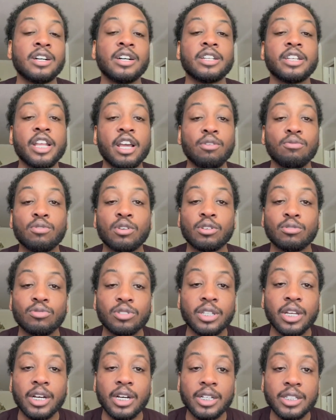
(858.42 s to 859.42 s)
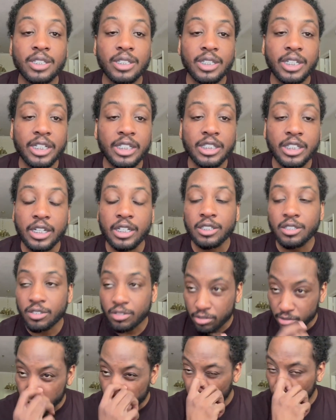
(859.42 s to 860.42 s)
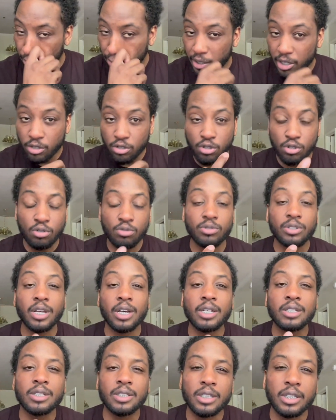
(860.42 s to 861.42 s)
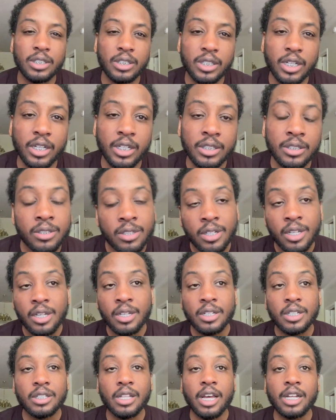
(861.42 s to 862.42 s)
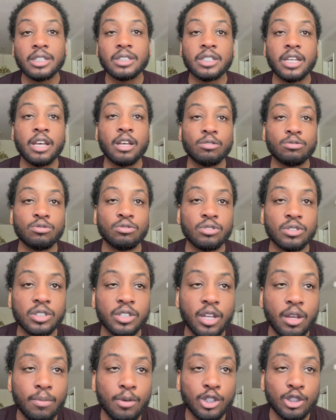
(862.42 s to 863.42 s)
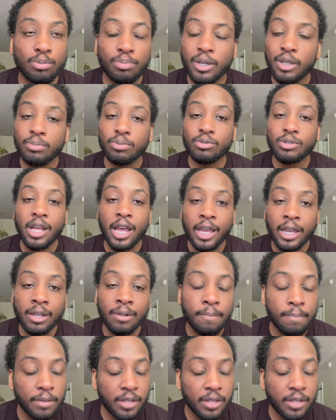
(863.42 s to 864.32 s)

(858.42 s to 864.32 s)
Network with the other DJs, you know what I'm saying? Be cool with the other DJs. A lot of times, you know what I'm saying, most people like